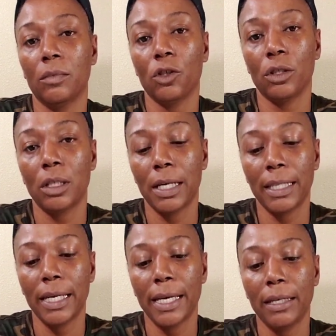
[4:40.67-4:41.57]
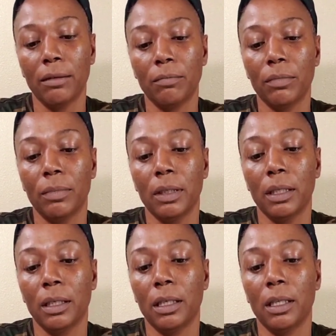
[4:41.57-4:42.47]
Just like that.
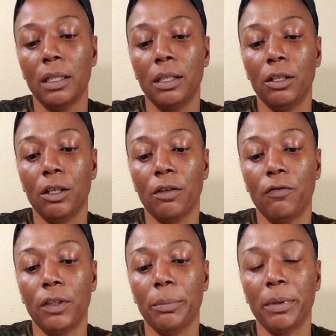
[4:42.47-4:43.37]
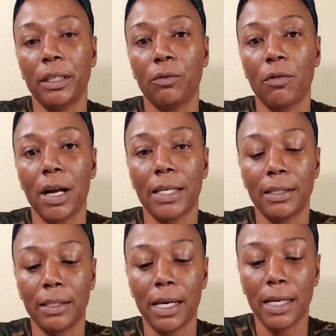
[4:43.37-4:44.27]
And then you're gonna flip it right
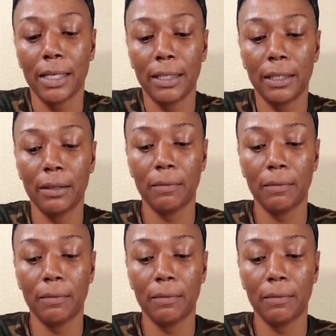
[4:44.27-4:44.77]
side